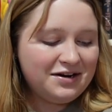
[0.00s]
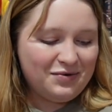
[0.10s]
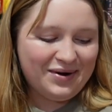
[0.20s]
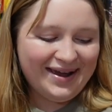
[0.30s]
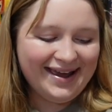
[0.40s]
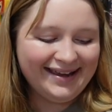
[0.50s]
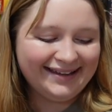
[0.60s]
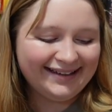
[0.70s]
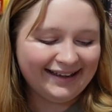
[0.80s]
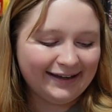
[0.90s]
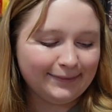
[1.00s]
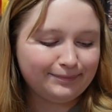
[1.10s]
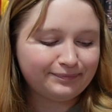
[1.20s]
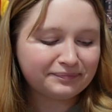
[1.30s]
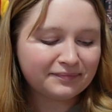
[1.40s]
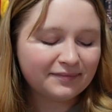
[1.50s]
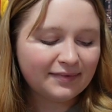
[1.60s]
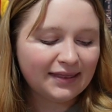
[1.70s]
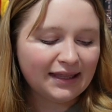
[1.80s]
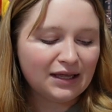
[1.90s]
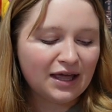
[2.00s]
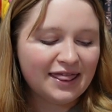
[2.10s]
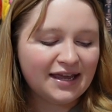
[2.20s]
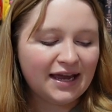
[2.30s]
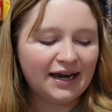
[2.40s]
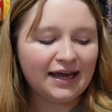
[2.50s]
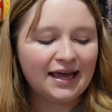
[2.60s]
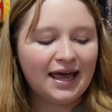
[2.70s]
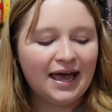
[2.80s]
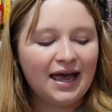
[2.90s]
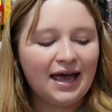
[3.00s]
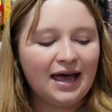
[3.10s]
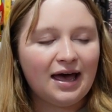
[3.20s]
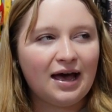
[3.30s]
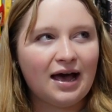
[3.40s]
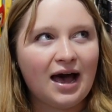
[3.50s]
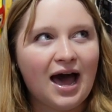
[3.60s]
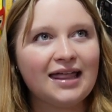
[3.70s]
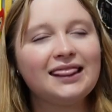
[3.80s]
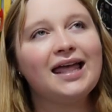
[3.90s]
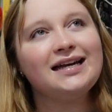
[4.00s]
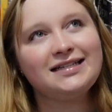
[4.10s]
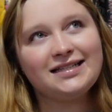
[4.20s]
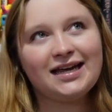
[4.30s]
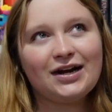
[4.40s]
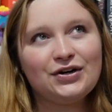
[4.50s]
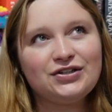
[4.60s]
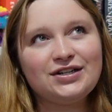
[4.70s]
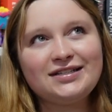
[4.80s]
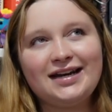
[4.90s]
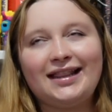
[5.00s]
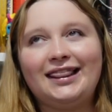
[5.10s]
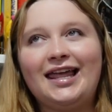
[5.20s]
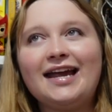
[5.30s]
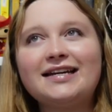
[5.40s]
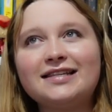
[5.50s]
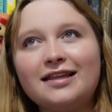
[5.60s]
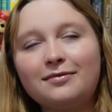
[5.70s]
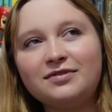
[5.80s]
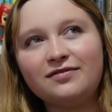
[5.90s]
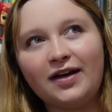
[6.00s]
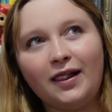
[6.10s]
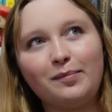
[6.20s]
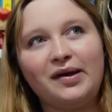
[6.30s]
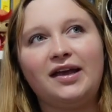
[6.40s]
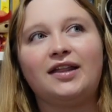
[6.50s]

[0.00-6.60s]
anyway, um, and then I liked the characters and I liked them developing